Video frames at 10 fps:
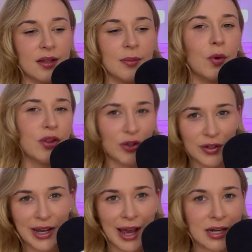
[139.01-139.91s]
The more that
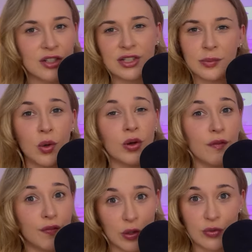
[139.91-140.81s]
you're in that energy, the more
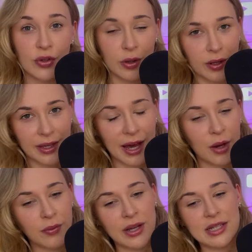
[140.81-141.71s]
confused you're going to get,
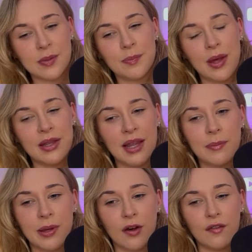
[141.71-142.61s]
all right? It's a
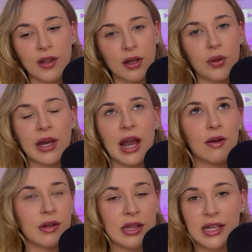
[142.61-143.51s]
little bit of like, okay, I
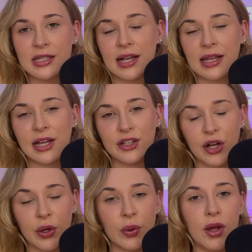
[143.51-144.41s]
release, I let
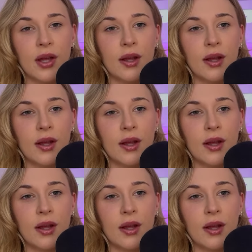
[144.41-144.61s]
go.